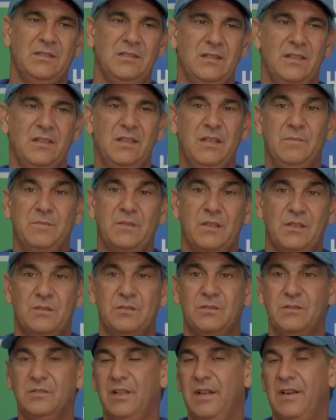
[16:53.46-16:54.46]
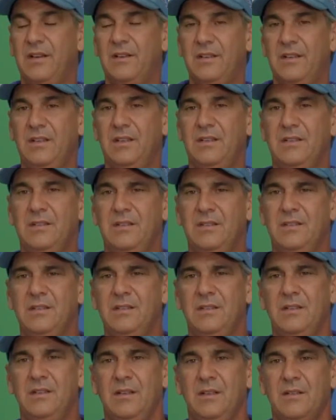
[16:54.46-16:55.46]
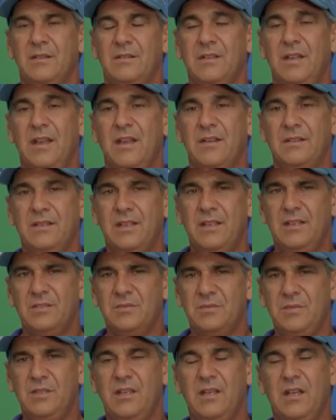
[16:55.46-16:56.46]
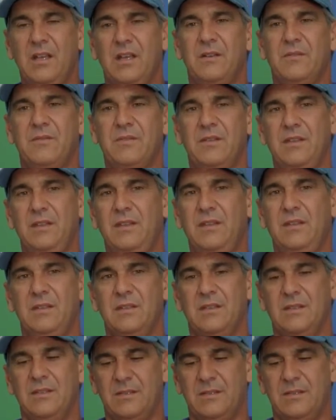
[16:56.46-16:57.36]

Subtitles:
and keep the cool air in. Nowadays we have the